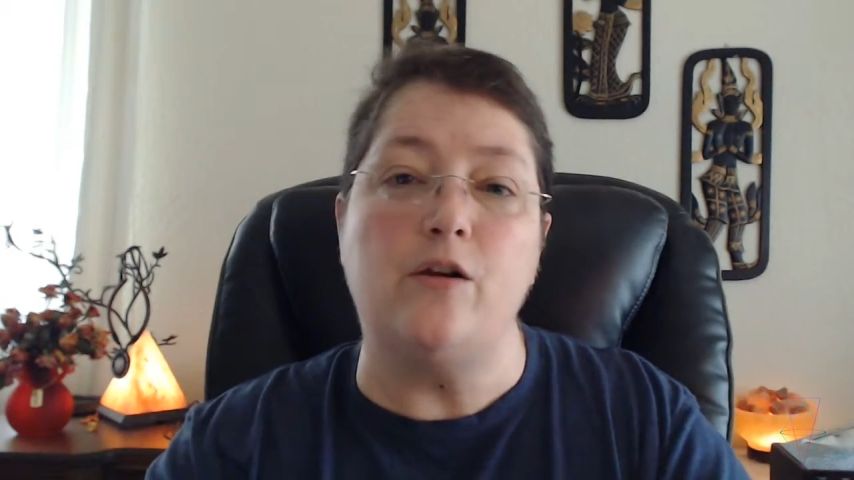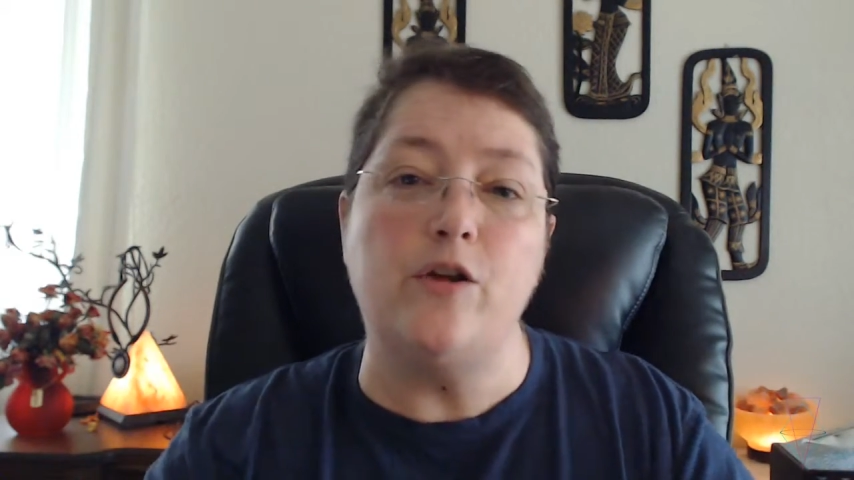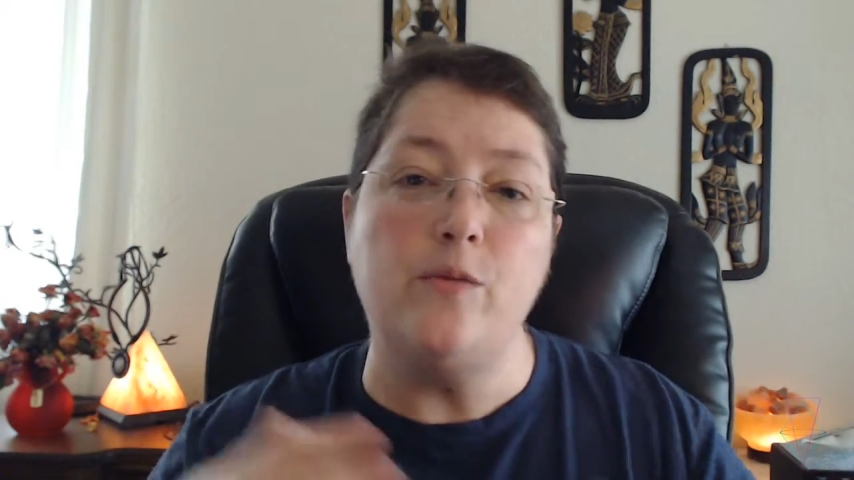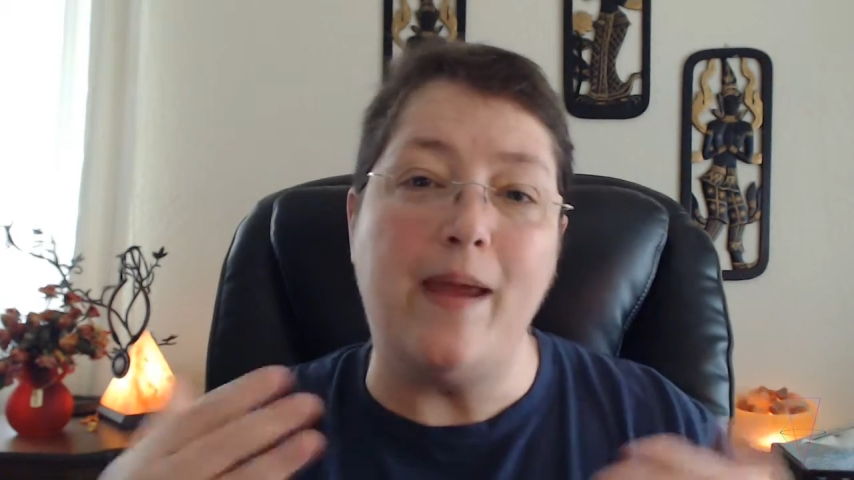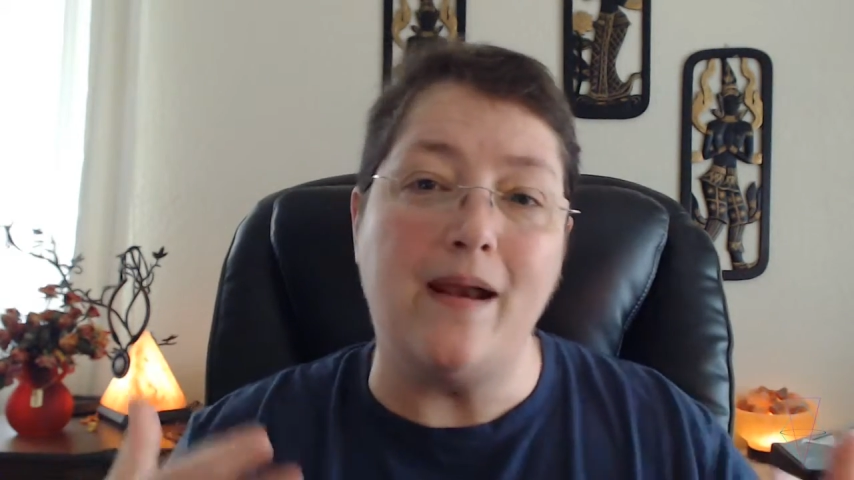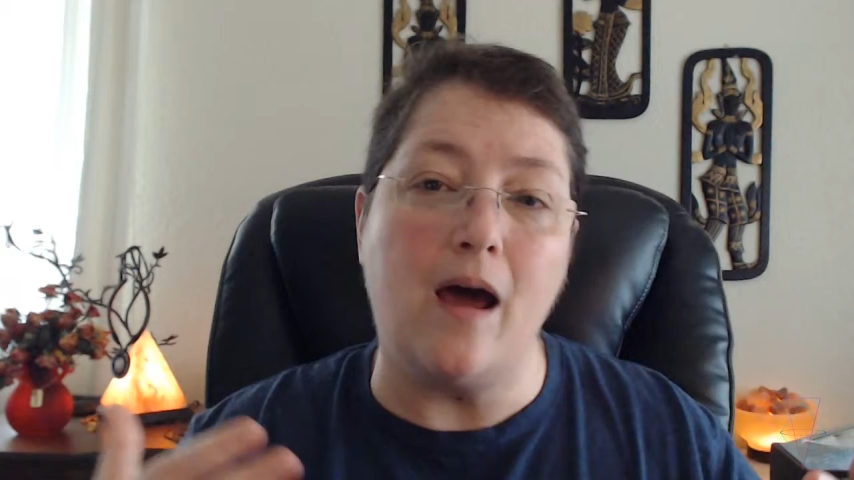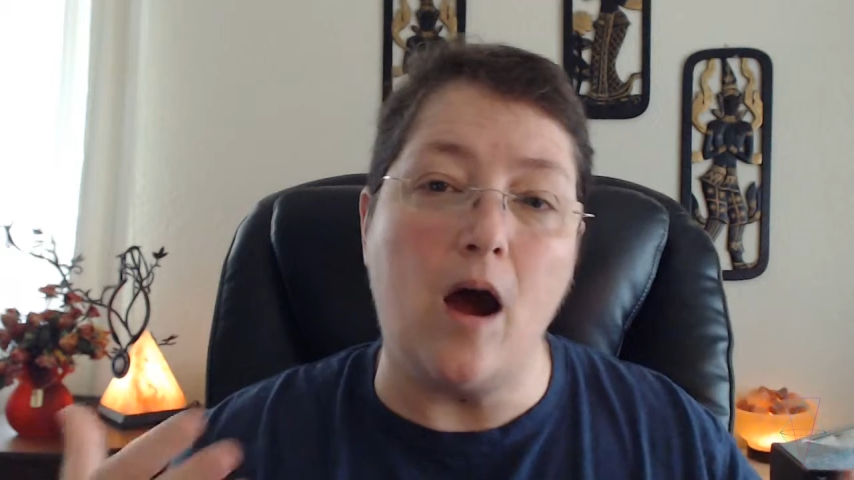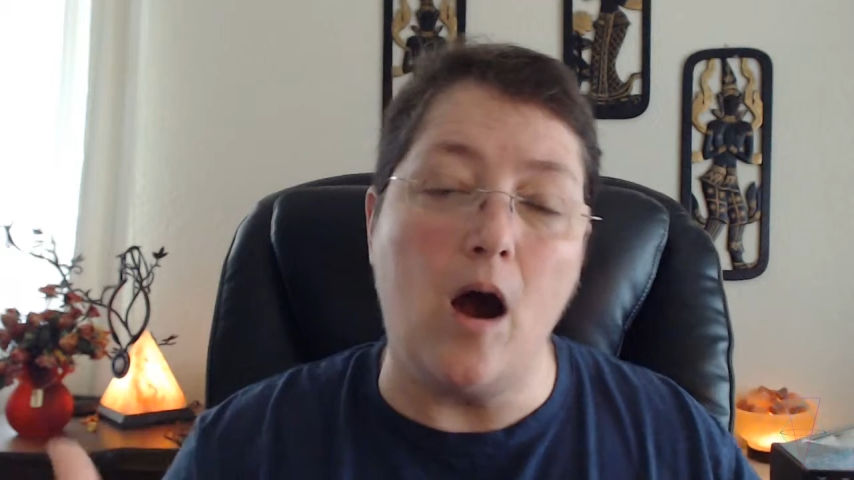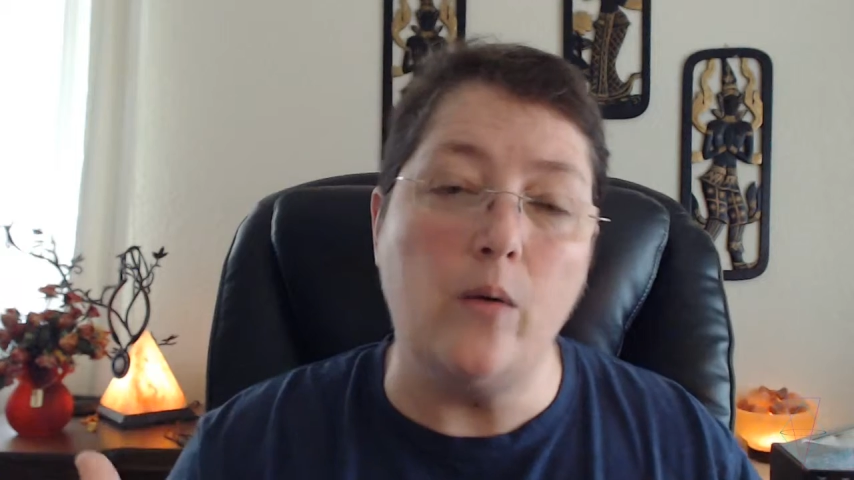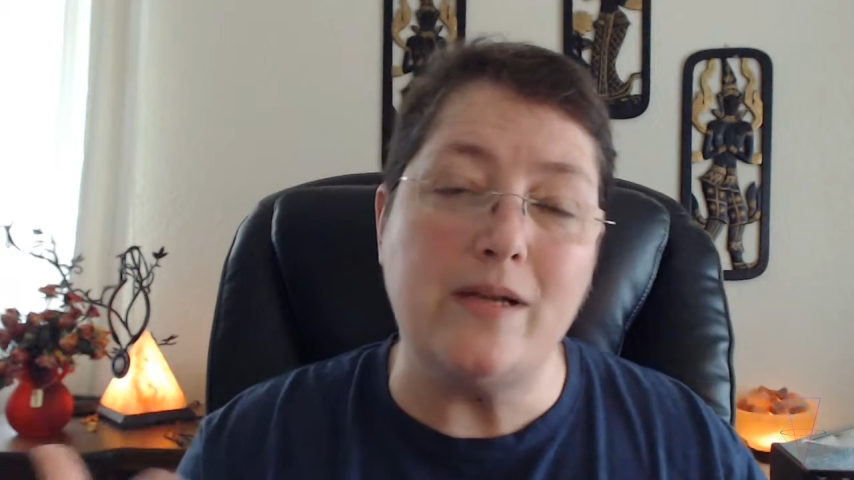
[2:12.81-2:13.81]
you may not
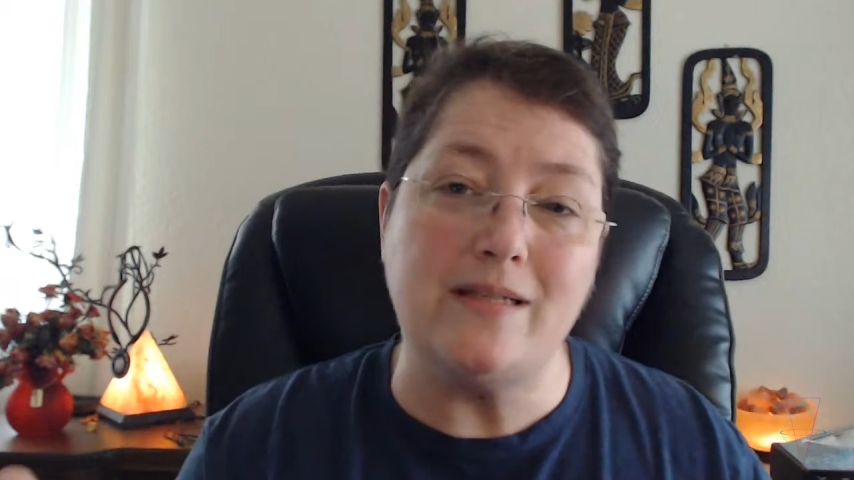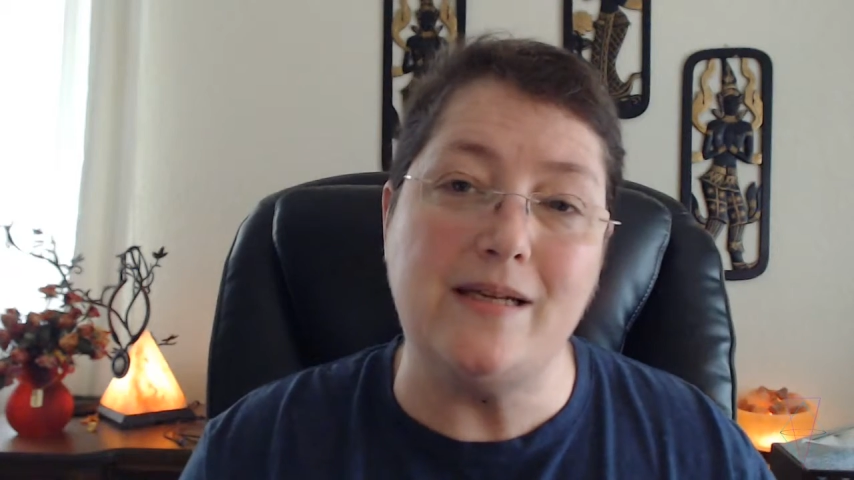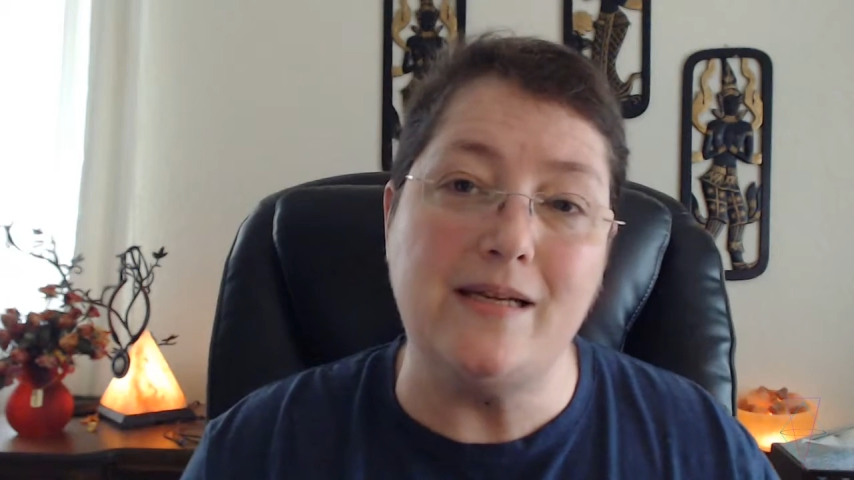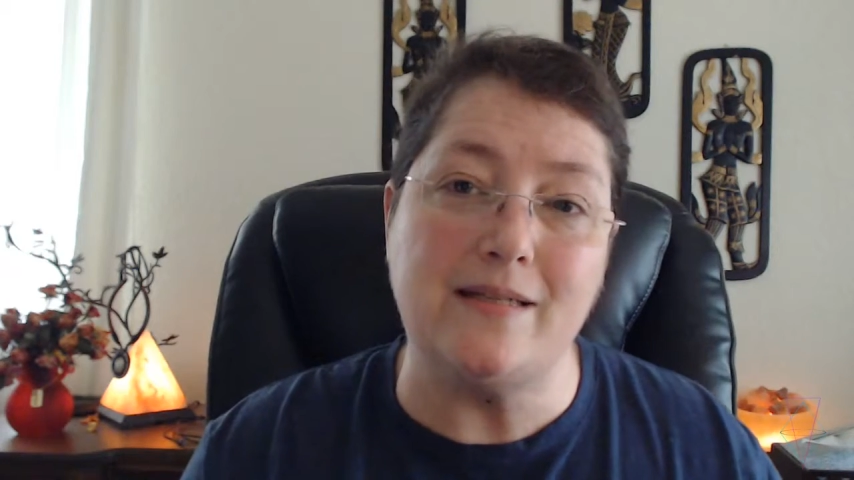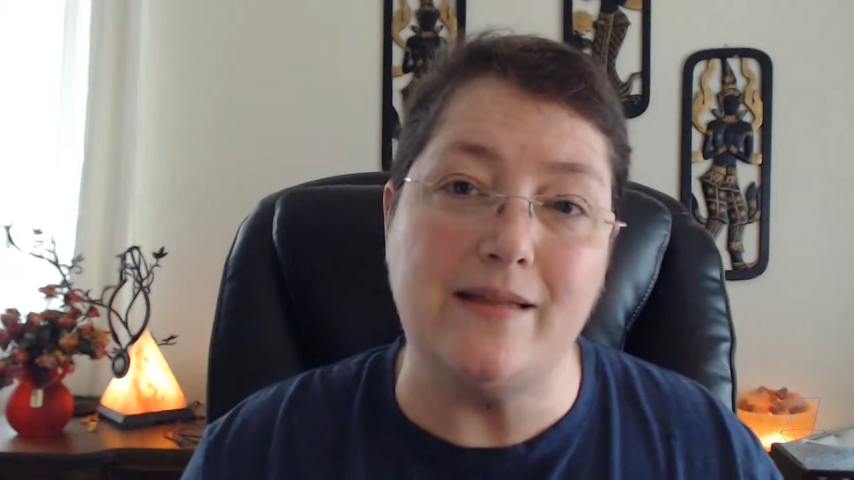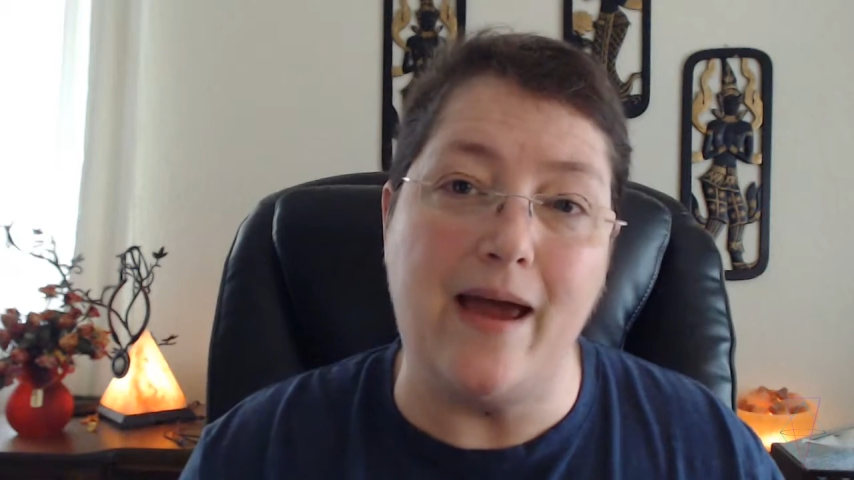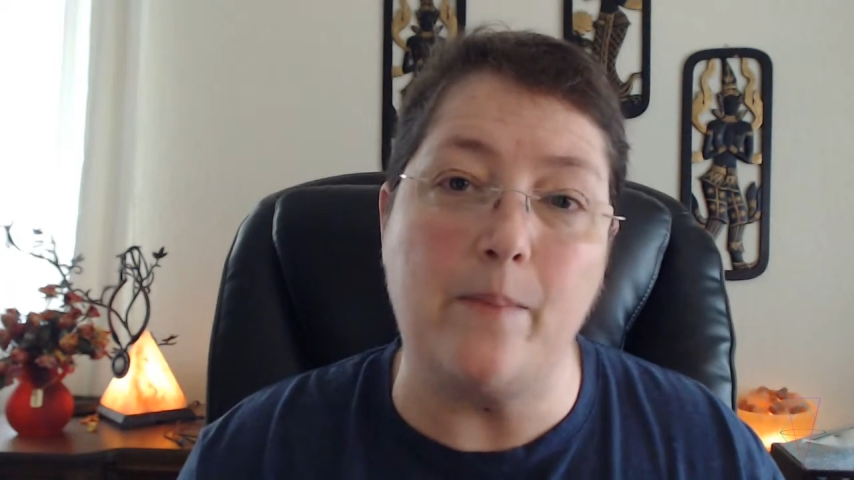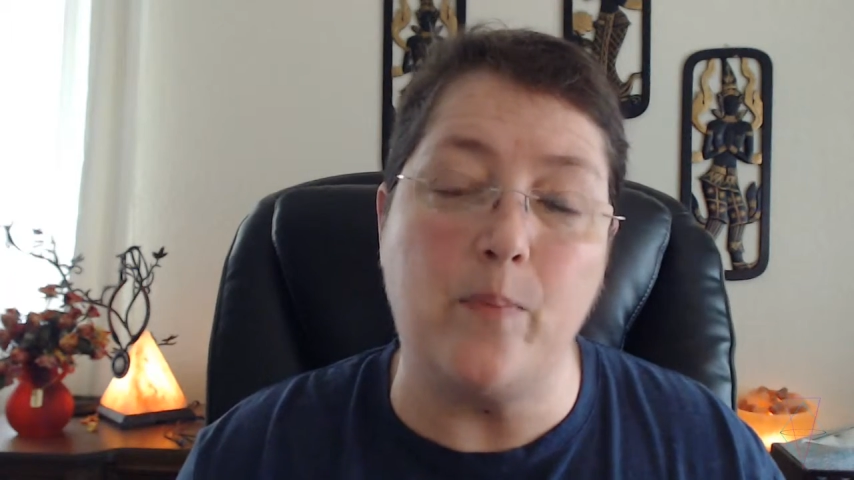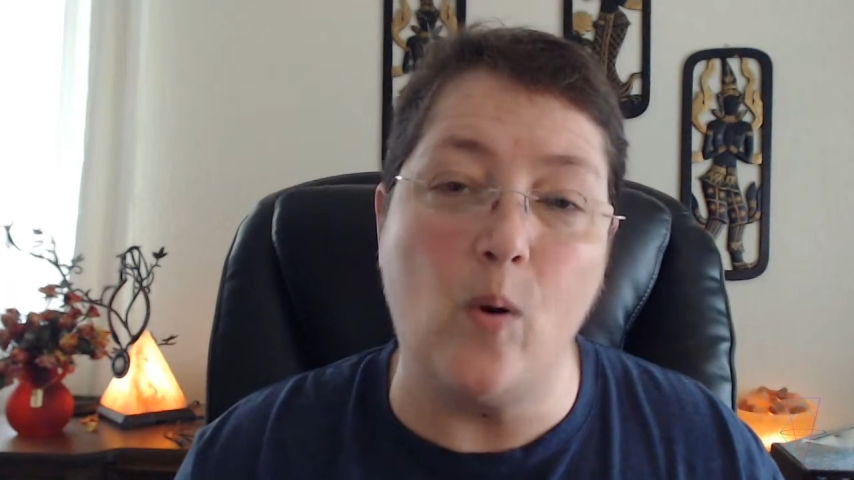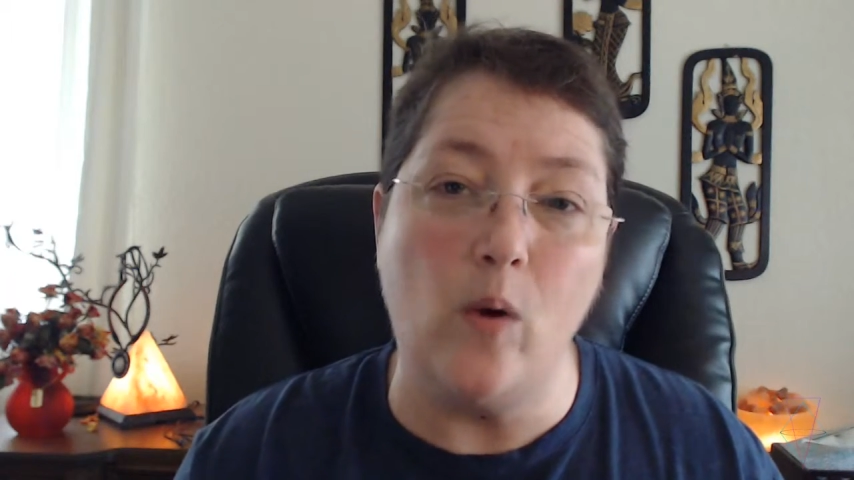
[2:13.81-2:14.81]
always get to
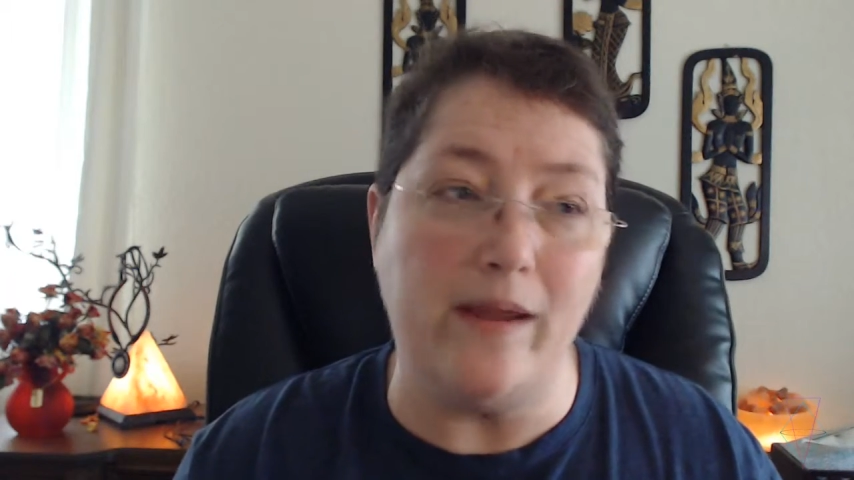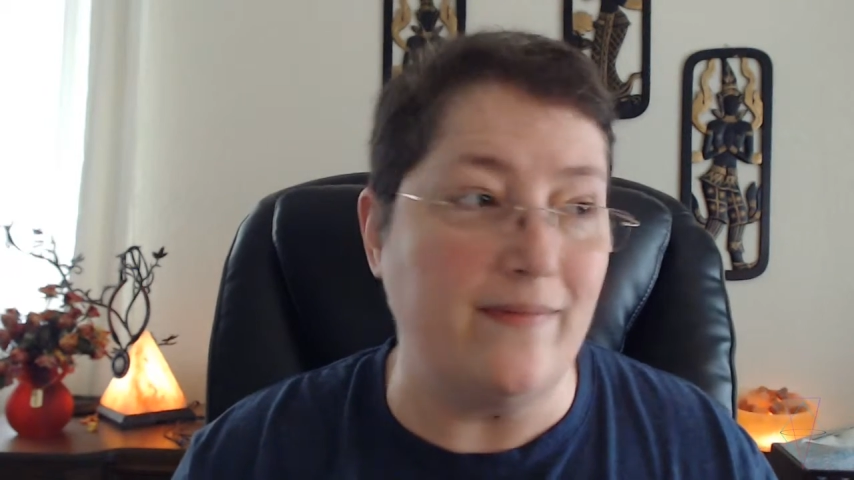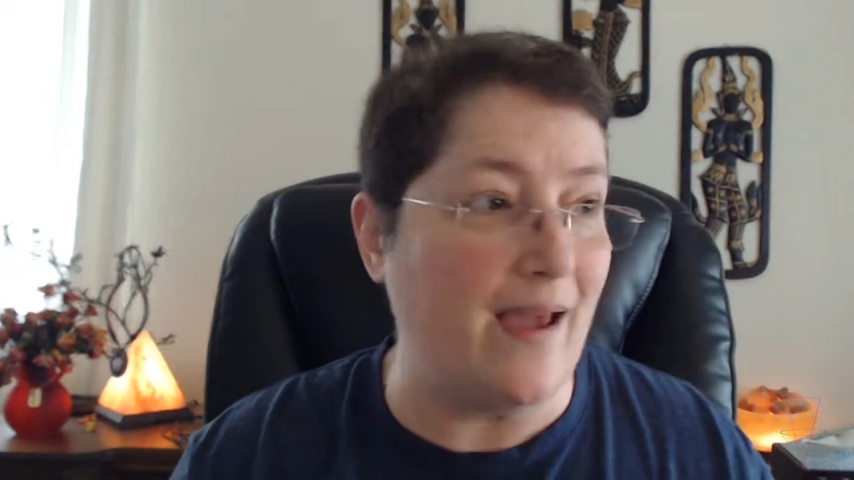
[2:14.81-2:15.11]
that point,